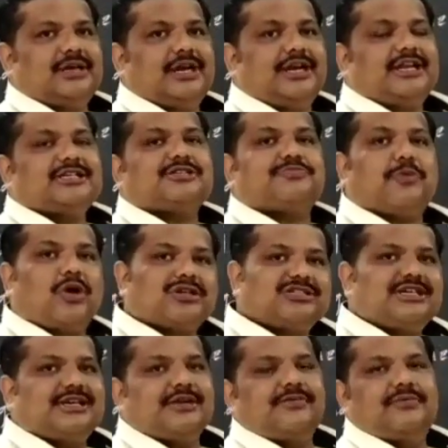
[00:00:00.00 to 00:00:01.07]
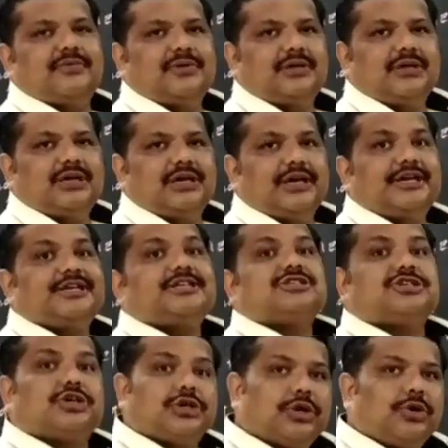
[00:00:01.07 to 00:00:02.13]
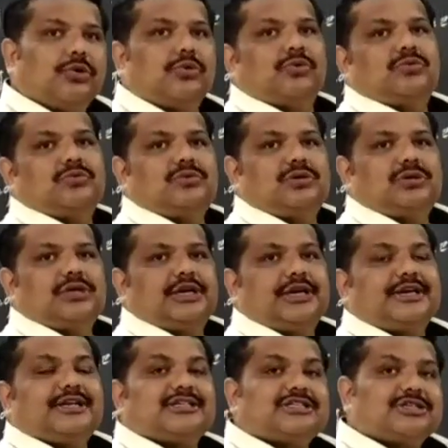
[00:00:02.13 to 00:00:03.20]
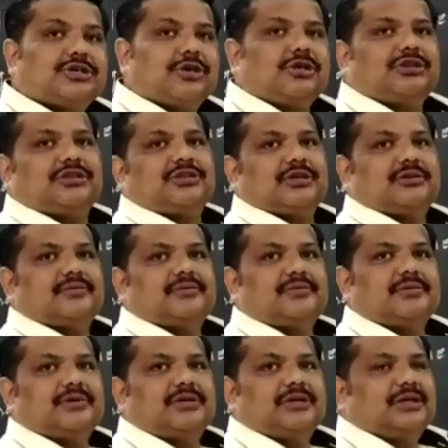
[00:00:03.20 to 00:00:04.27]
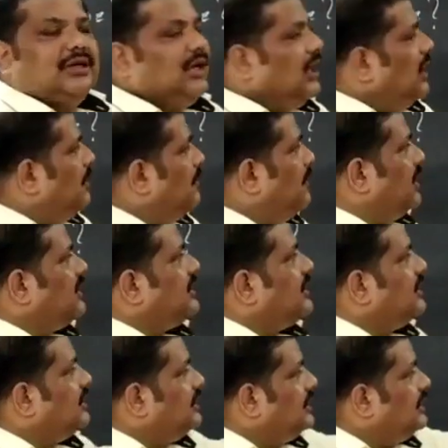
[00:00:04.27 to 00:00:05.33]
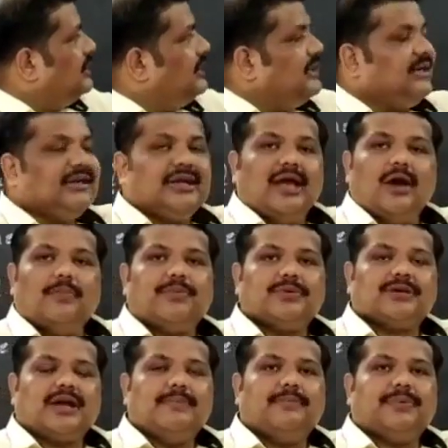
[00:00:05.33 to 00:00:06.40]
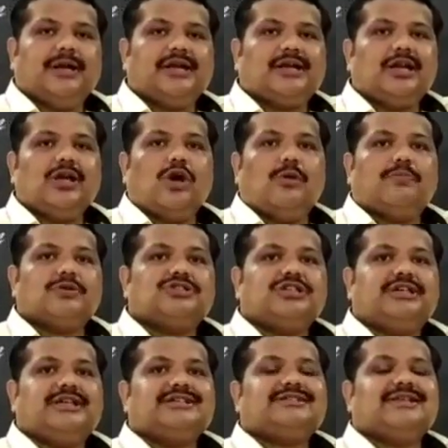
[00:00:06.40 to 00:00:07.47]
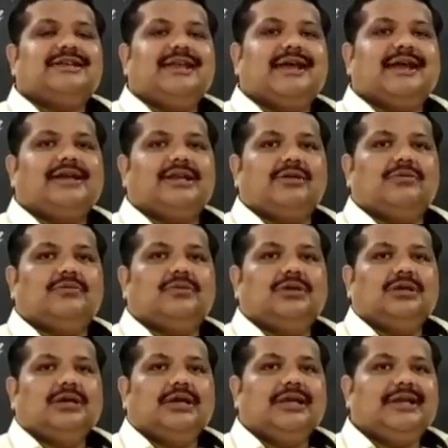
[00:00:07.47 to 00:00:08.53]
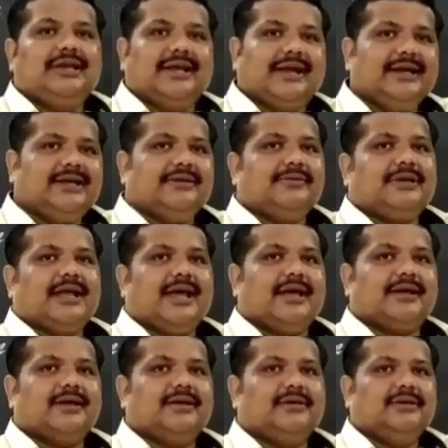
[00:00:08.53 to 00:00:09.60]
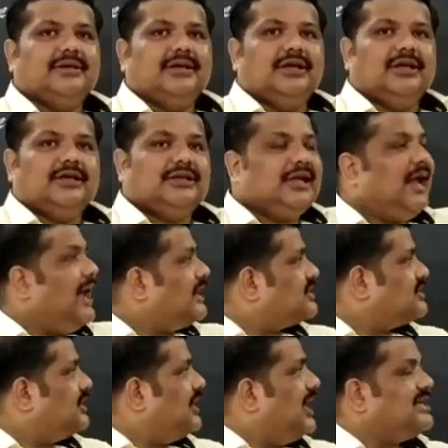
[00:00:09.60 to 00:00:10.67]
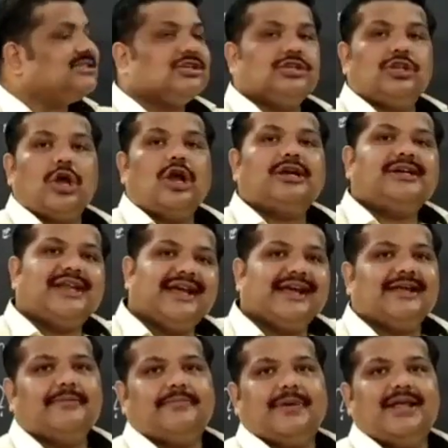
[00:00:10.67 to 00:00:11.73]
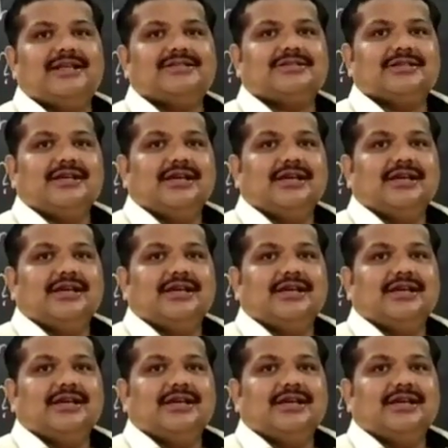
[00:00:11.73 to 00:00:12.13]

It is positive. It is true. It is truth. But completely opposite is a negative. In negative tag, action has not taken place.